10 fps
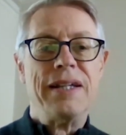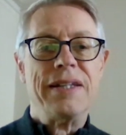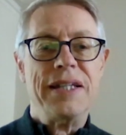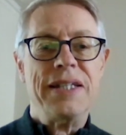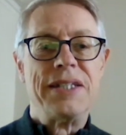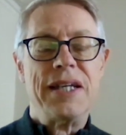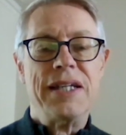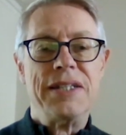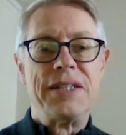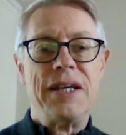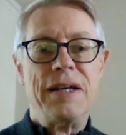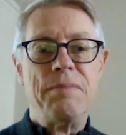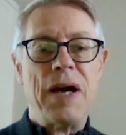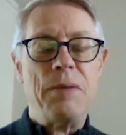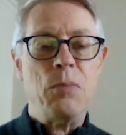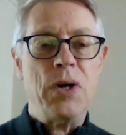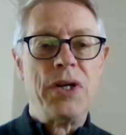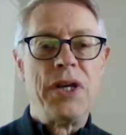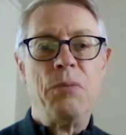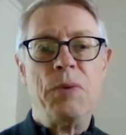these days, I'm
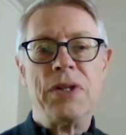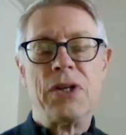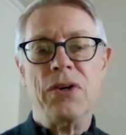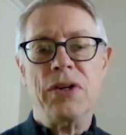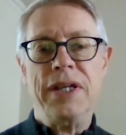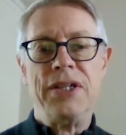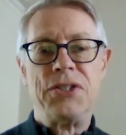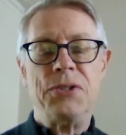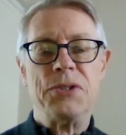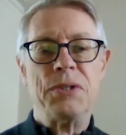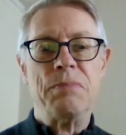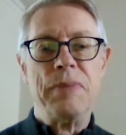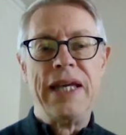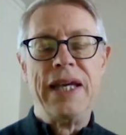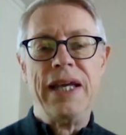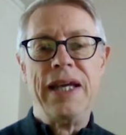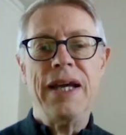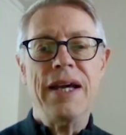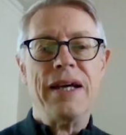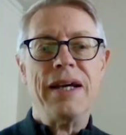working with a colleague, Susan Mickey,
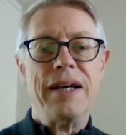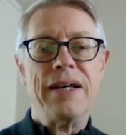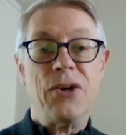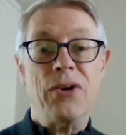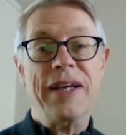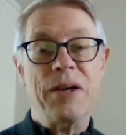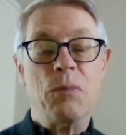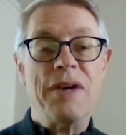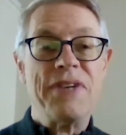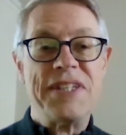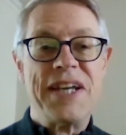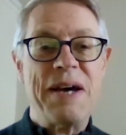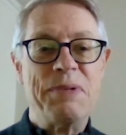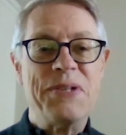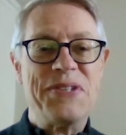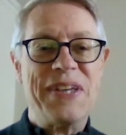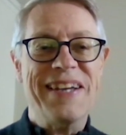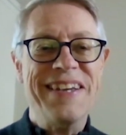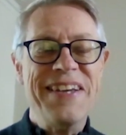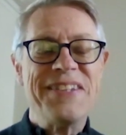colleague and wife as it happens,
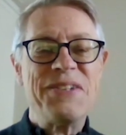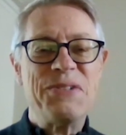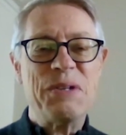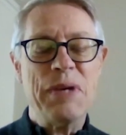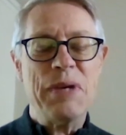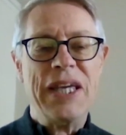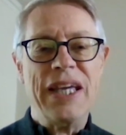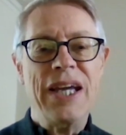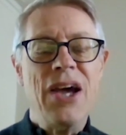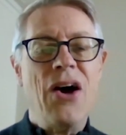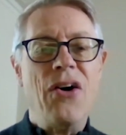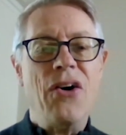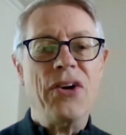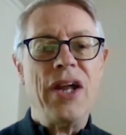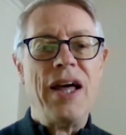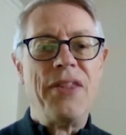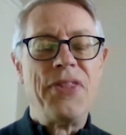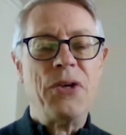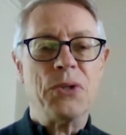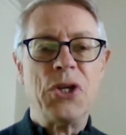Susan Mickey, on a
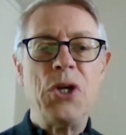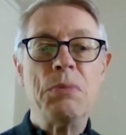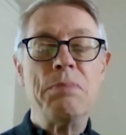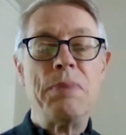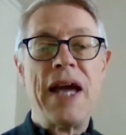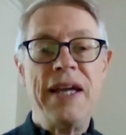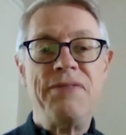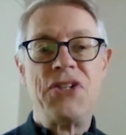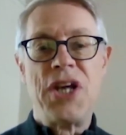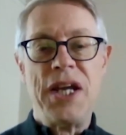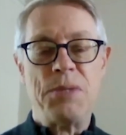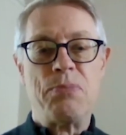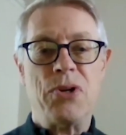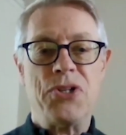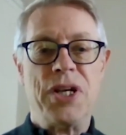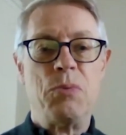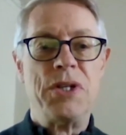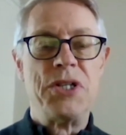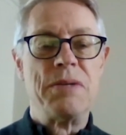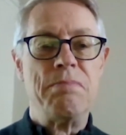thing called the Human Behaviour Change Project,
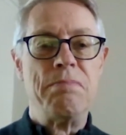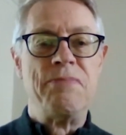which is a